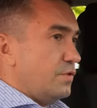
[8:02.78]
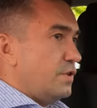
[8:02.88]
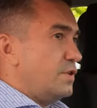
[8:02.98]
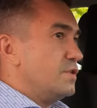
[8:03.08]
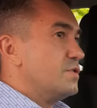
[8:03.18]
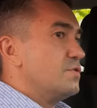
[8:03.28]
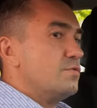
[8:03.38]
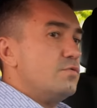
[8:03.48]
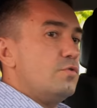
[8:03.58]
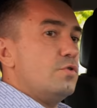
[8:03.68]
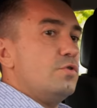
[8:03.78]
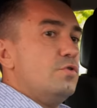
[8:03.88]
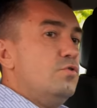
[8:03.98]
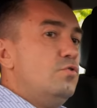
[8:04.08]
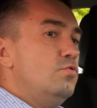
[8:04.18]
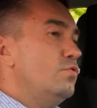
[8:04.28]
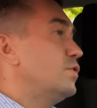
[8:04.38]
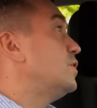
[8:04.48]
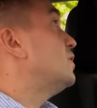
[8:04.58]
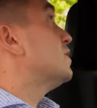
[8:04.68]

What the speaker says: (silent)